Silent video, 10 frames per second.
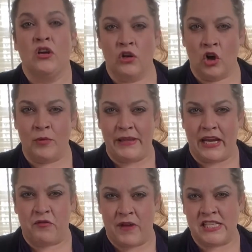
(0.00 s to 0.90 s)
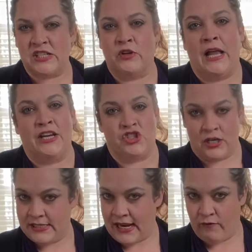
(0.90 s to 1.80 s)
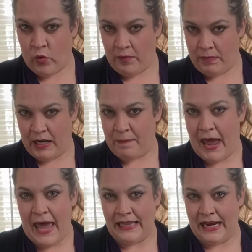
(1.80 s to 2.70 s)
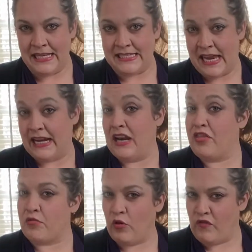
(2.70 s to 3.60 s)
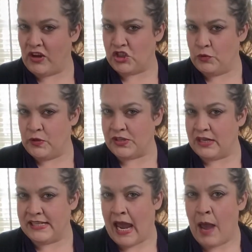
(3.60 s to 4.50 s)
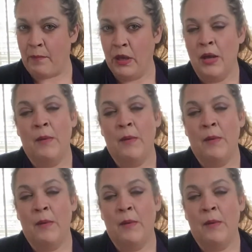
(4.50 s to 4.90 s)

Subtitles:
Normally at a festival, I just have one big pot, like I said, and I throw the vegetables on top.